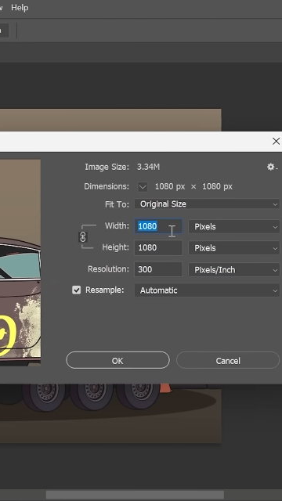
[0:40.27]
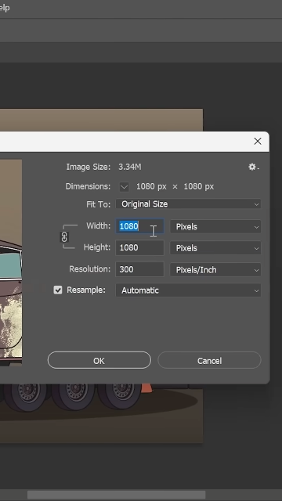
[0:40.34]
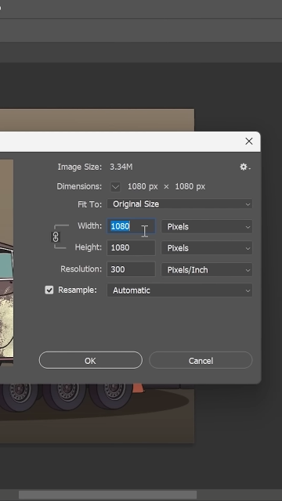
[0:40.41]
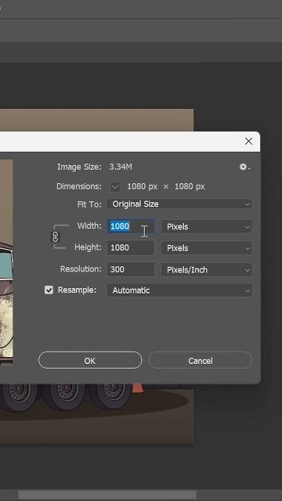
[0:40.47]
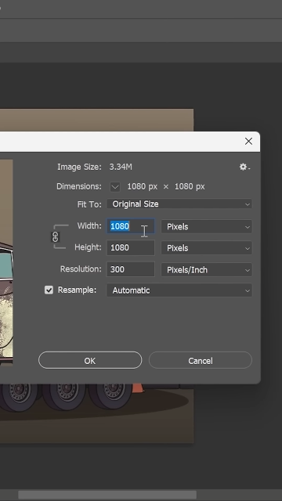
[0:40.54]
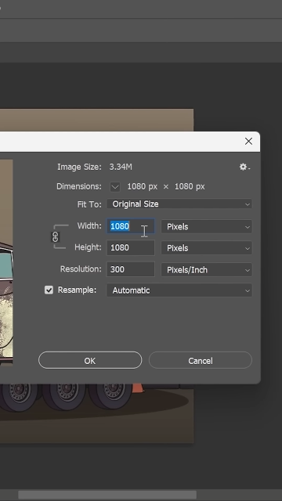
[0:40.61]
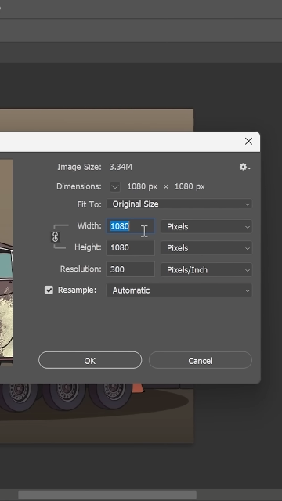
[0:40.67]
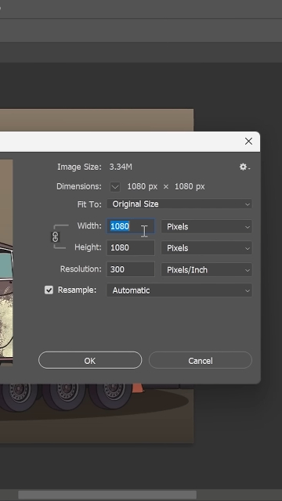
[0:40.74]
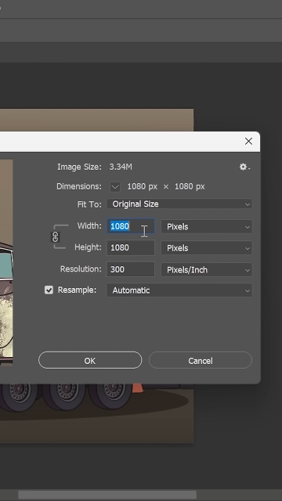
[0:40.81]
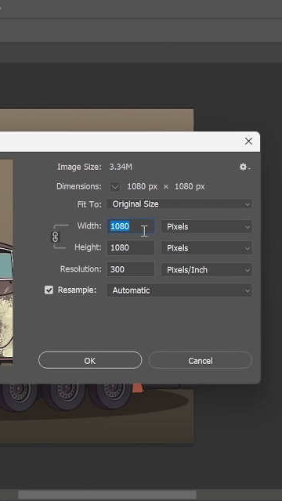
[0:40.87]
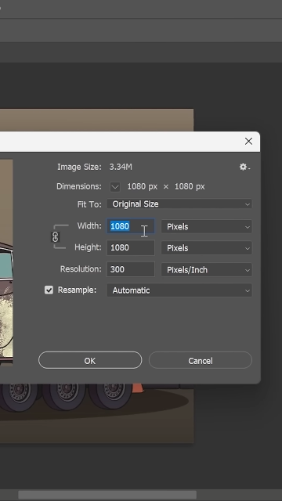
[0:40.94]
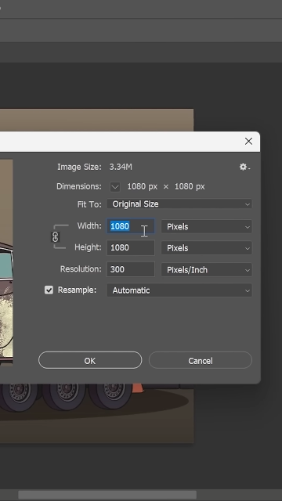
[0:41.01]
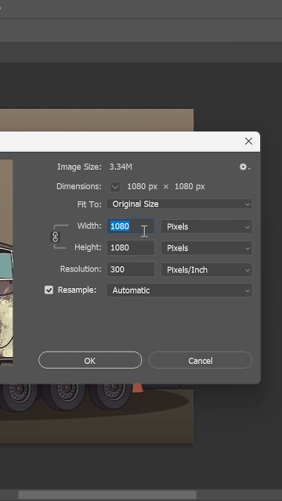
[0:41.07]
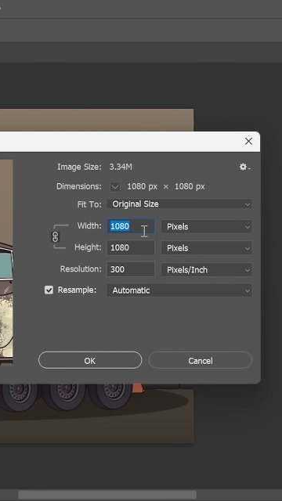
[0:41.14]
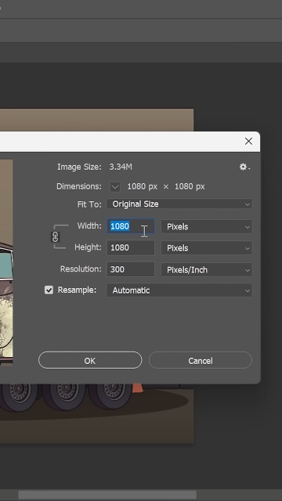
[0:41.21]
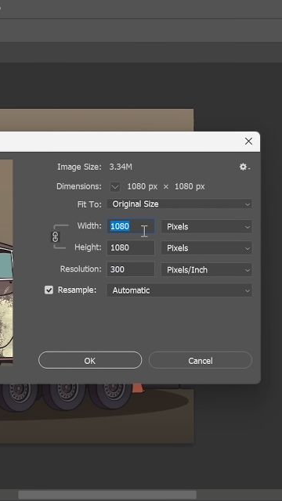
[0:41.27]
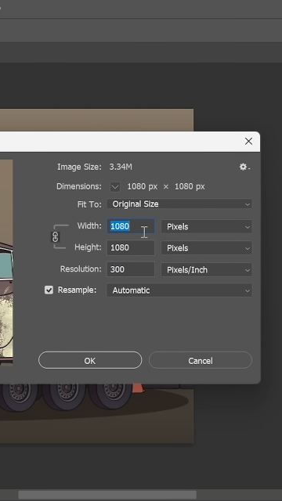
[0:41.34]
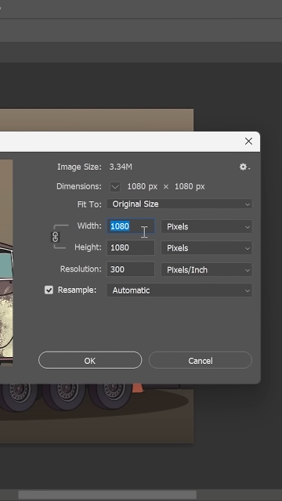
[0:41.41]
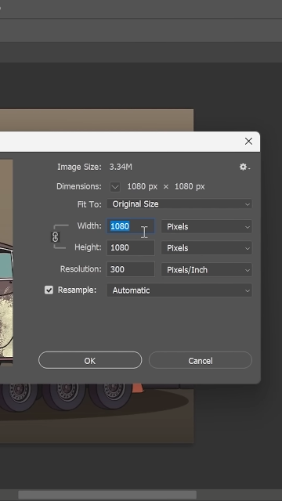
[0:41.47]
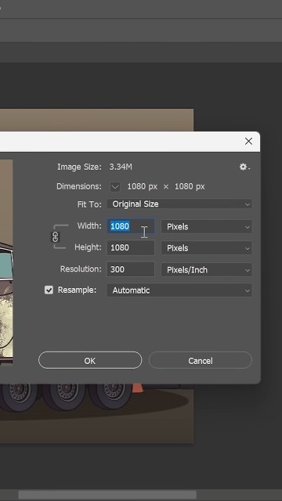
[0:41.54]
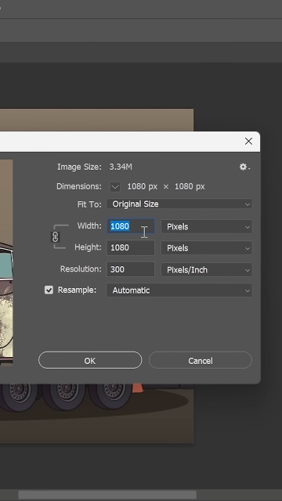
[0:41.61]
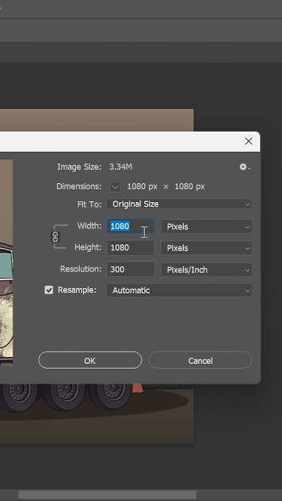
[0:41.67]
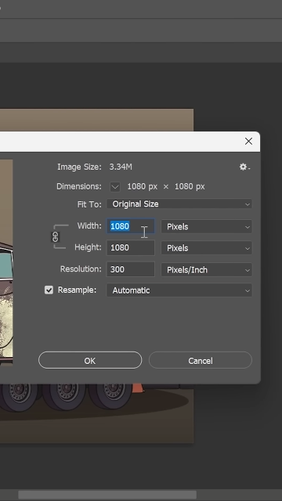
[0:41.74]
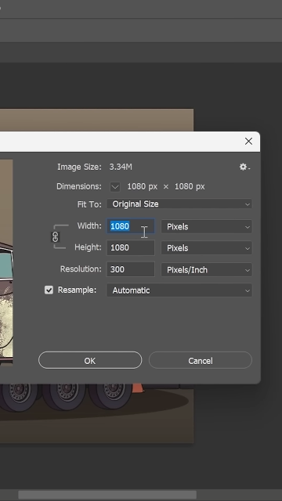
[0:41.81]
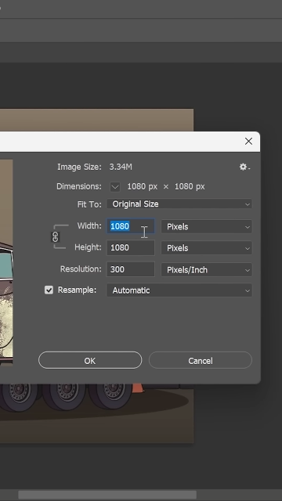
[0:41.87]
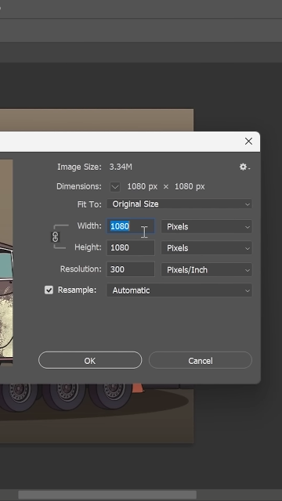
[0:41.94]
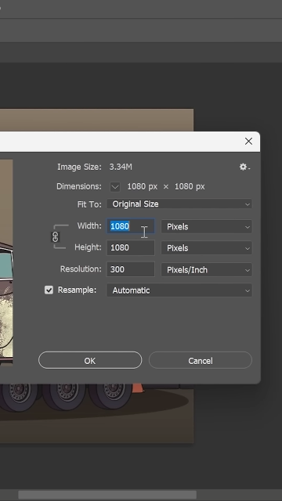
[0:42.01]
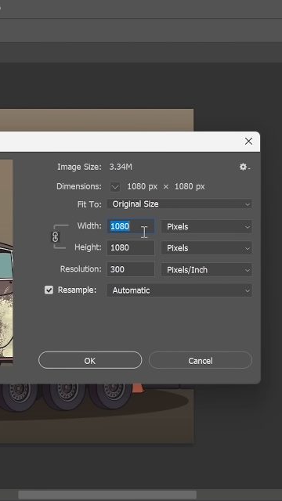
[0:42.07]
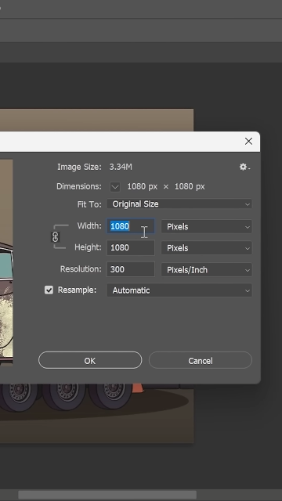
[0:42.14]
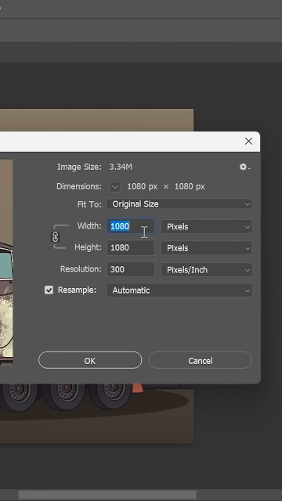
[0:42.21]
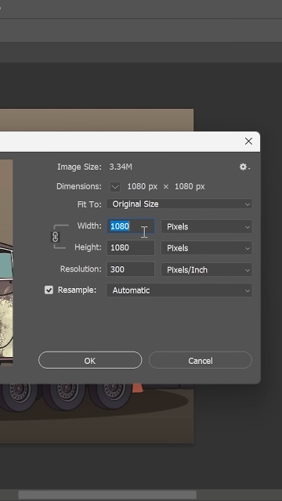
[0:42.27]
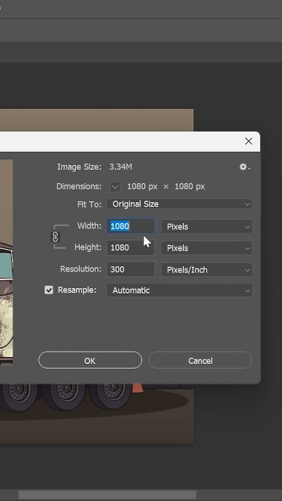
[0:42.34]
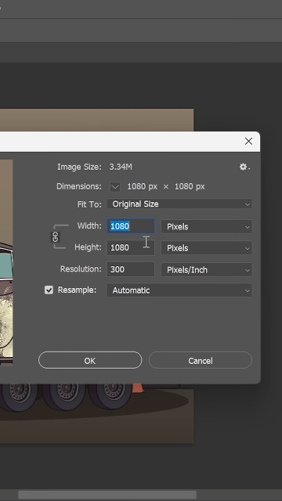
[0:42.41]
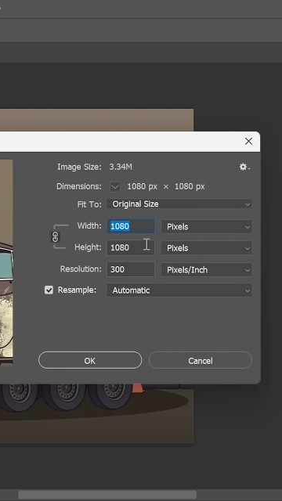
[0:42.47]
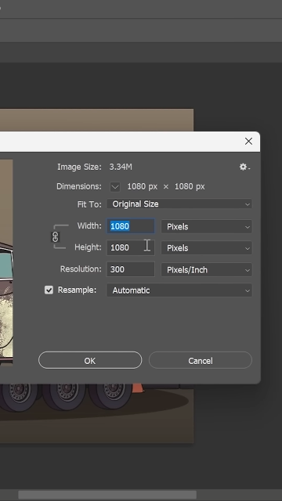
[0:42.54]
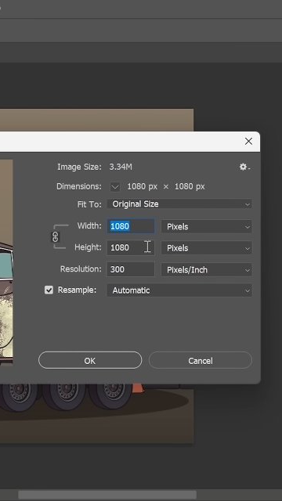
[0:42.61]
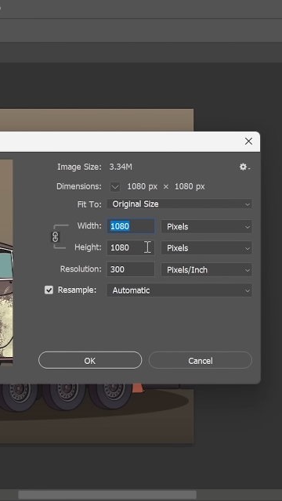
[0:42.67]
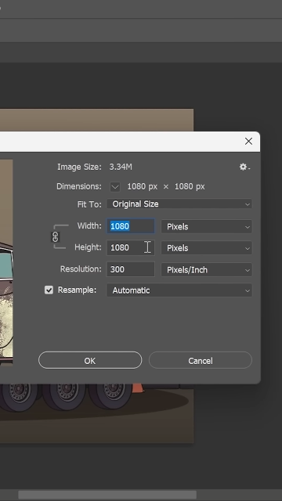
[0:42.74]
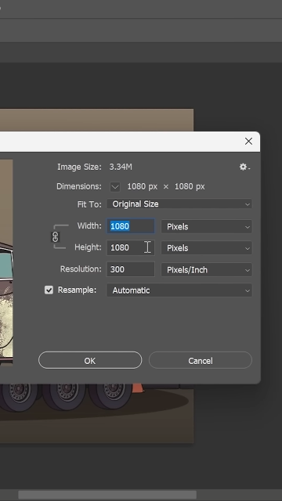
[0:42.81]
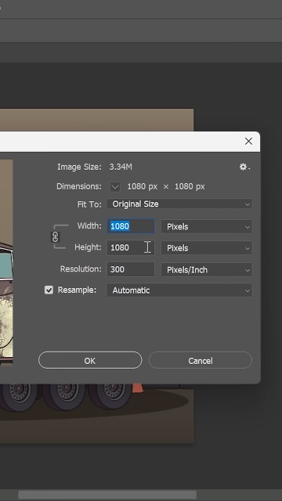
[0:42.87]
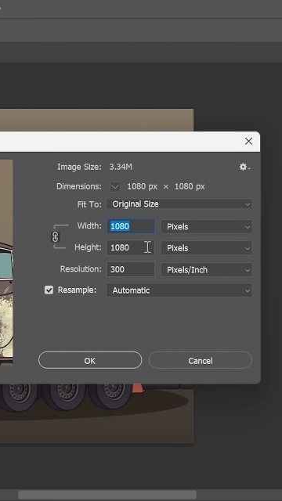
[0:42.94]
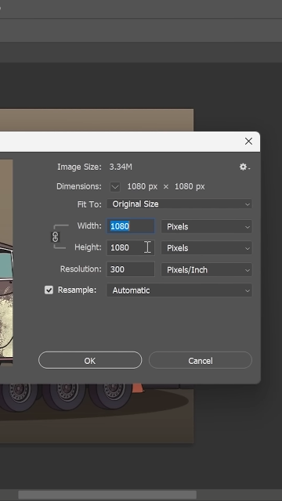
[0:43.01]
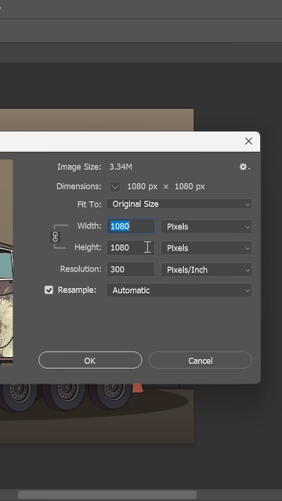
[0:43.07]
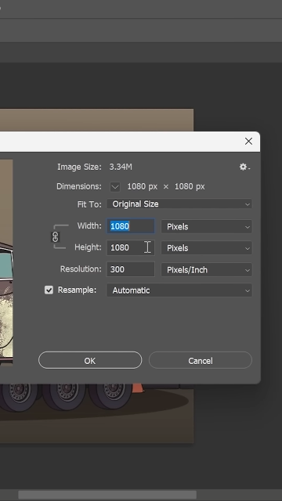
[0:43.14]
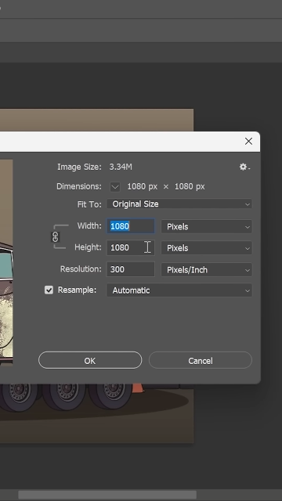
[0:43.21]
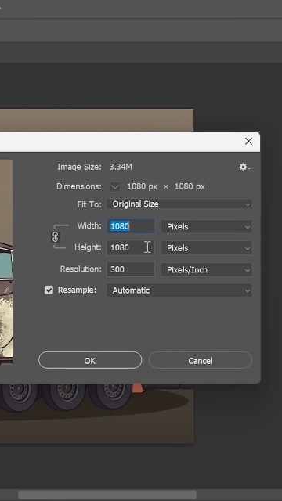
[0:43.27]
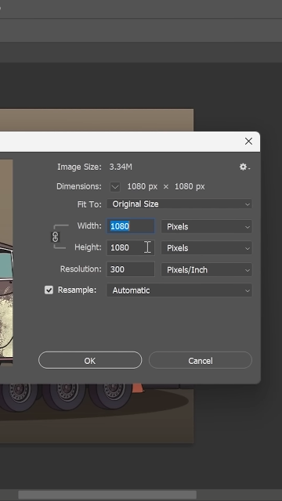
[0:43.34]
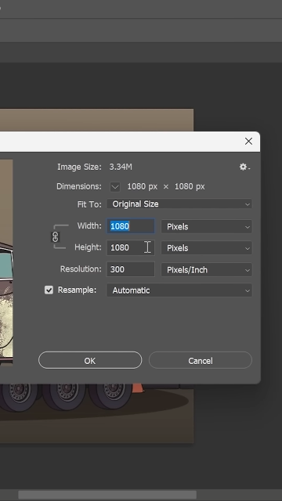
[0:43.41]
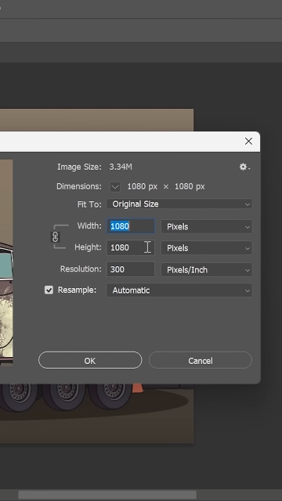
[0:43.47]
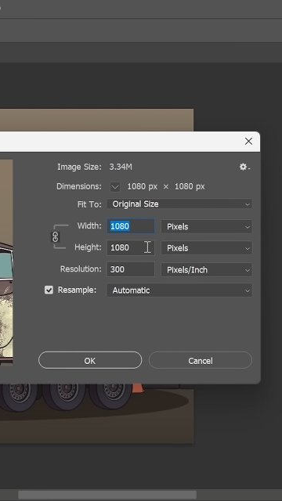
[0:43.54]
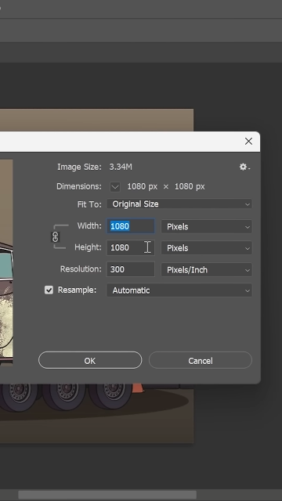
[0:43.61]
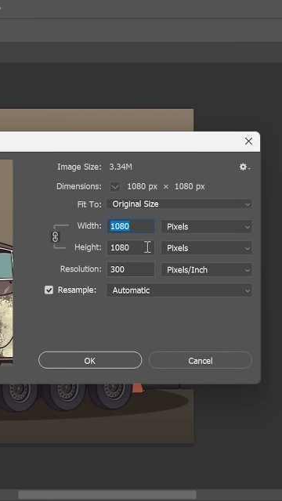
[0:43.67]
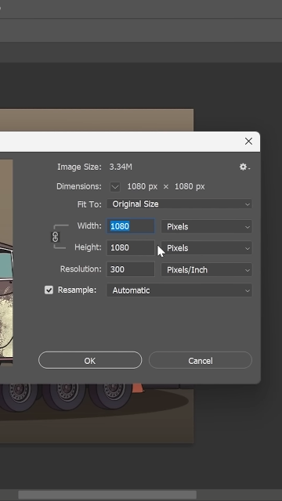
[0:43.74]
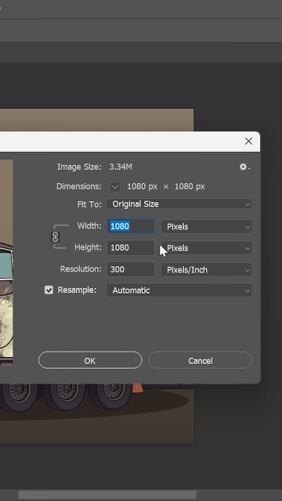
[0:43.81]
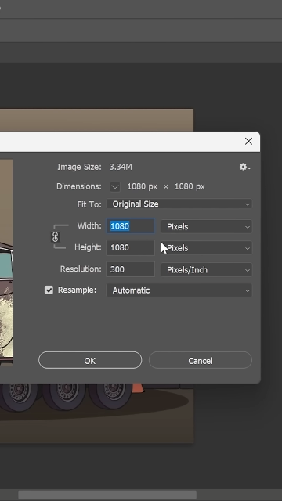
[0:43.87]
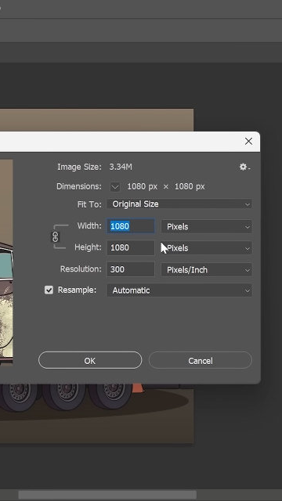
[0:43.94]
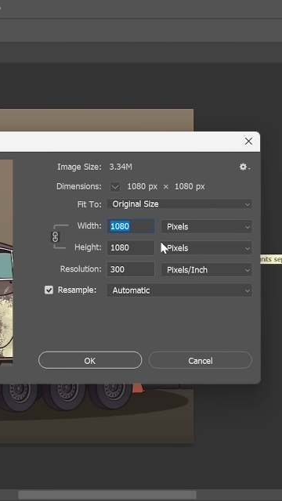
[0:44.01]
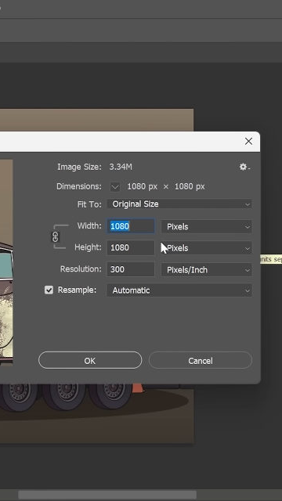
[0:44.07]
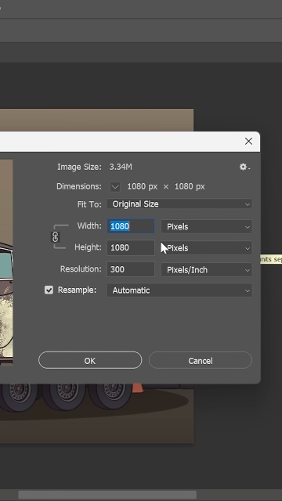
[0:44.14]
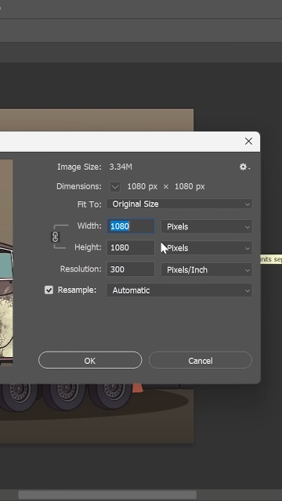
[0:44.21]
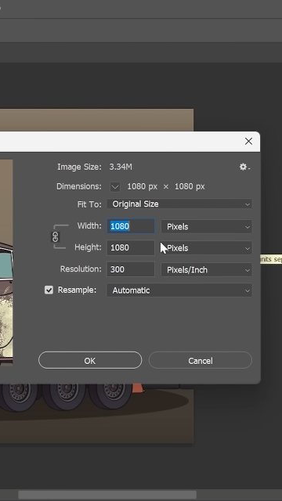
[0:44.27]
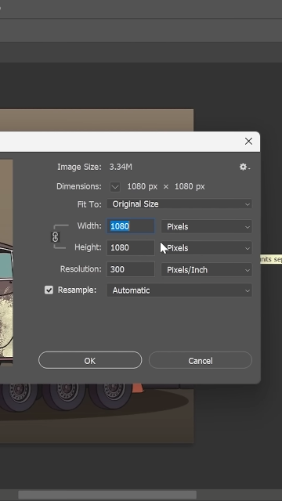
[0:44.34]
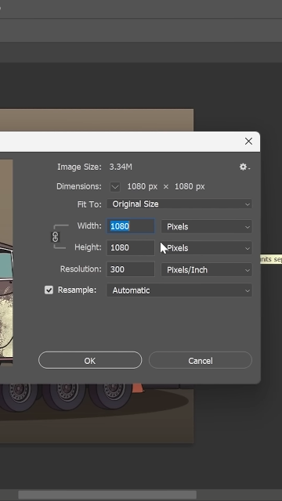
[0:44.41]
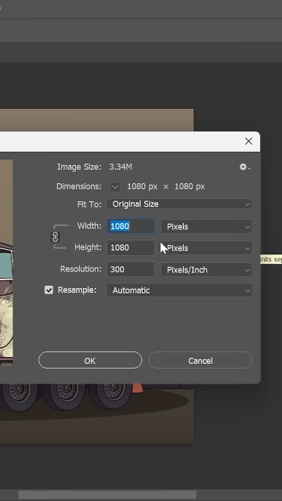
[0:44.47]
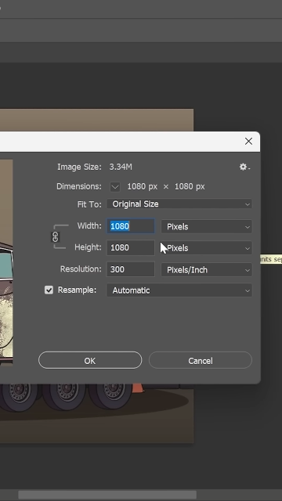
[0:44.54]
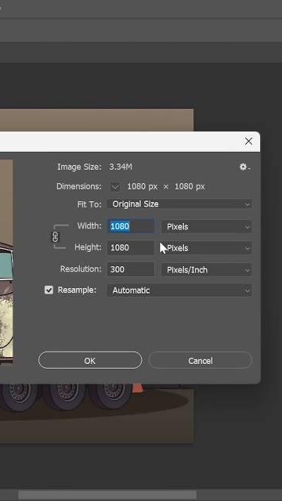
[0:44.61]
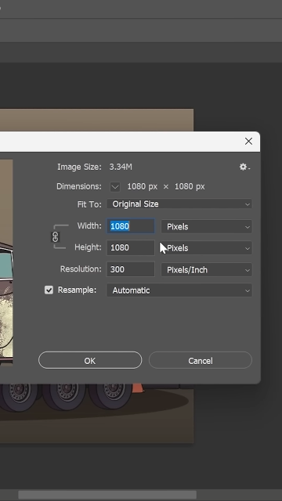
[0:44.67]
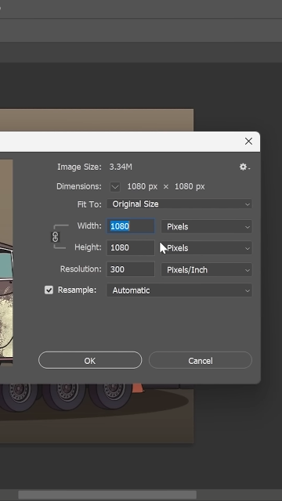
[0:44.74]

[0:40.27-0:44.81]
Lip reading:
[unreadable: no face in view]